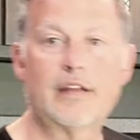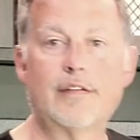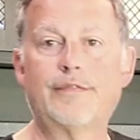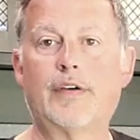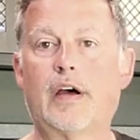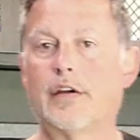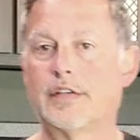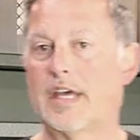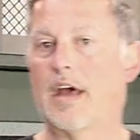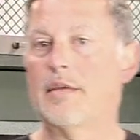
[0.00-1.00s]
of our
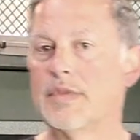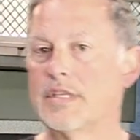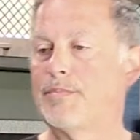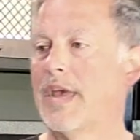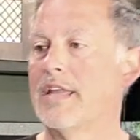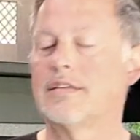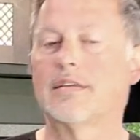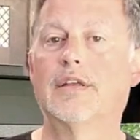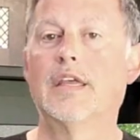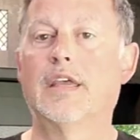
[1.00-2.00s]
time is spent,
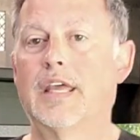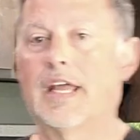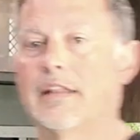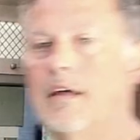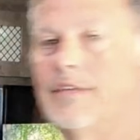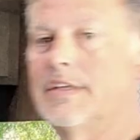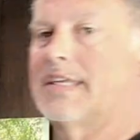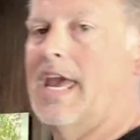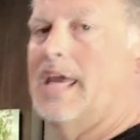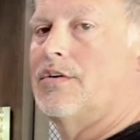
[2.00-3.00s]
and I love
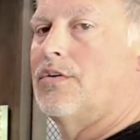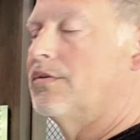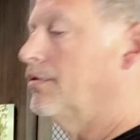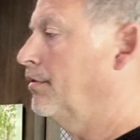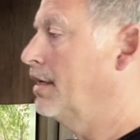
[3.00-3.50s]
this angle.